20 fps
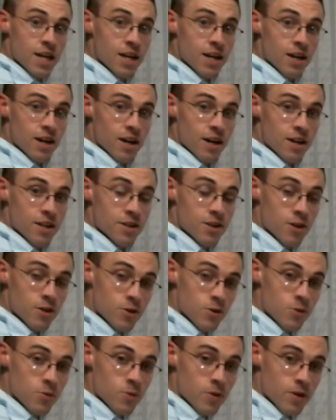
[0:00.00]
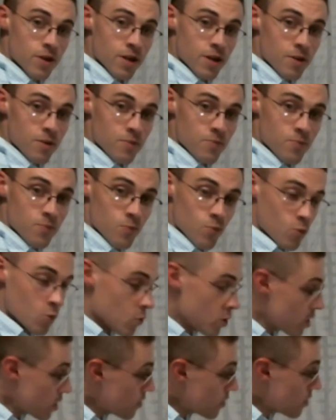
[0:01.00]
another
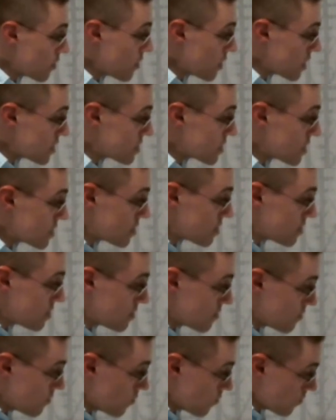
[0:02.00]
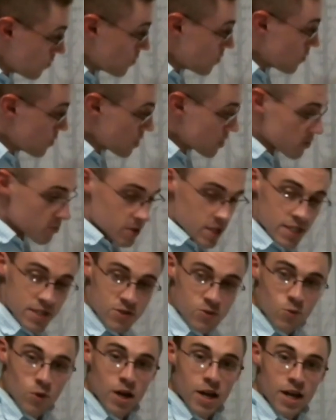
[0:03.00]
one of the things that's one of the reasons
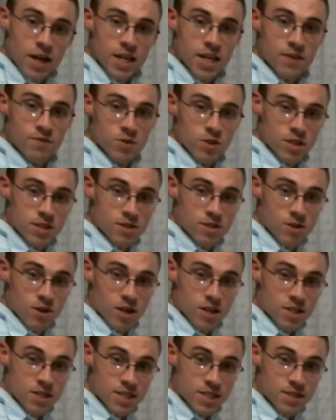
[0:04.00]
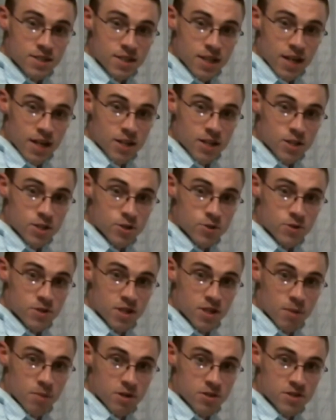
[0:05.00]
why I gave you this long list that includes
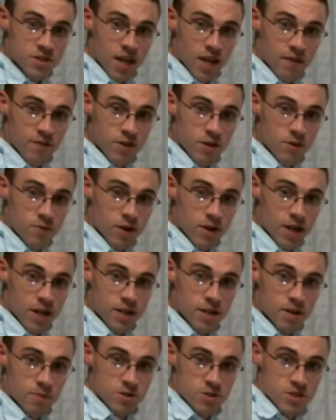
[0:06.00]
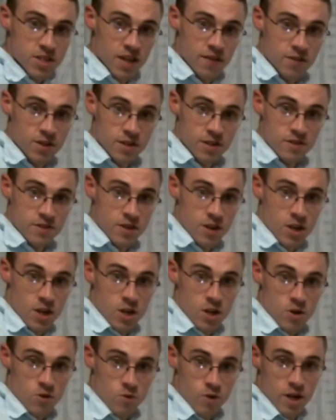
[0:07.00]
number 7, right? Number 7 is
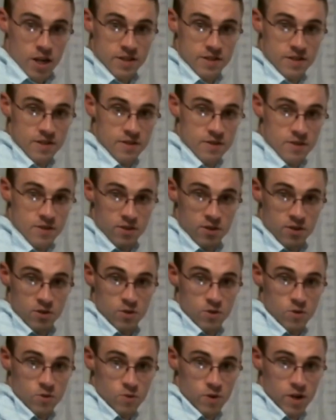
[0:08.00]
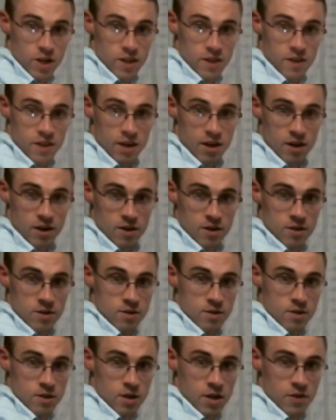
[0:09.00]
right there
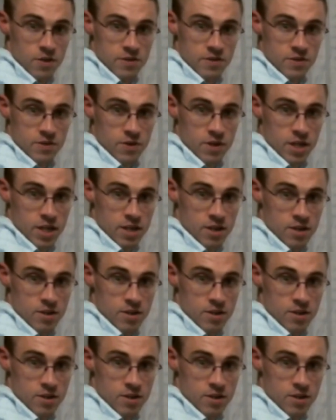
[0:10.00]
on the screen,